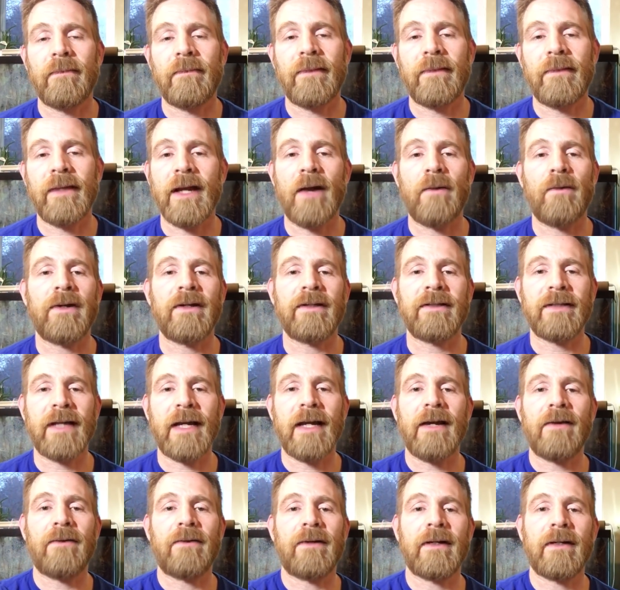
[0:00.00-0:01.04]
thing I want to
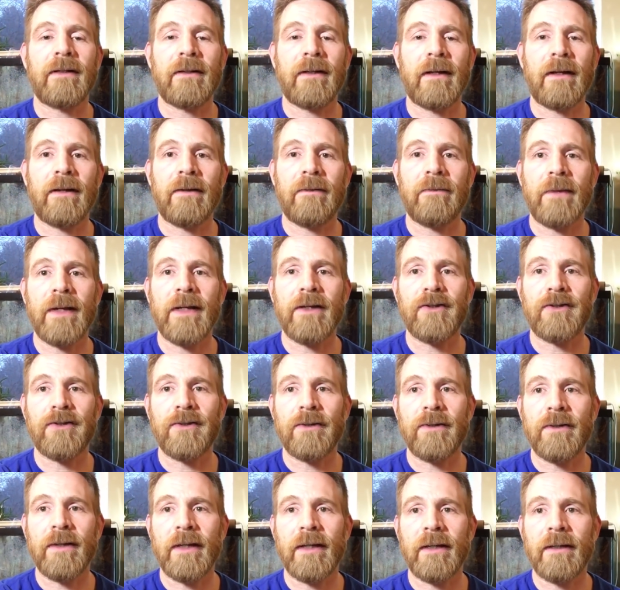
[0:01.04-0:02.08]
say, I want to uh, make
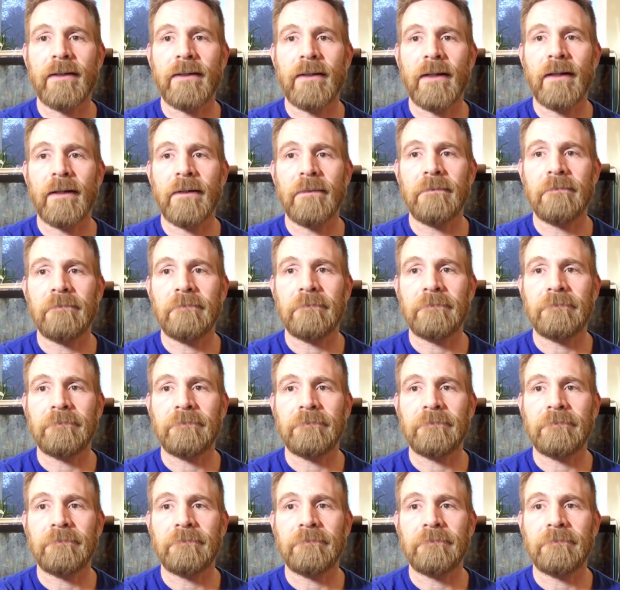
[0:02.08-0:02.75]
sure that um,